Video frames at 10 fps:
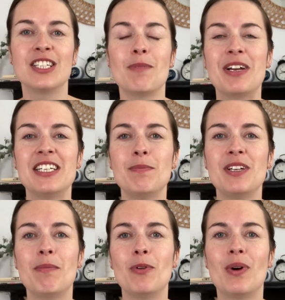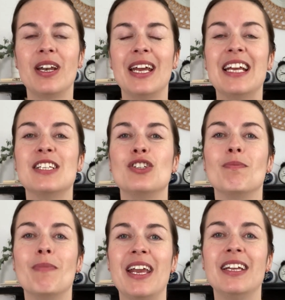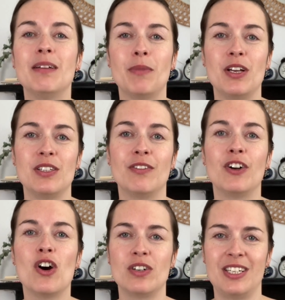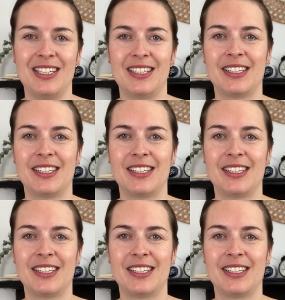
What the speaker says: So my tip number one is to make the most of cognates.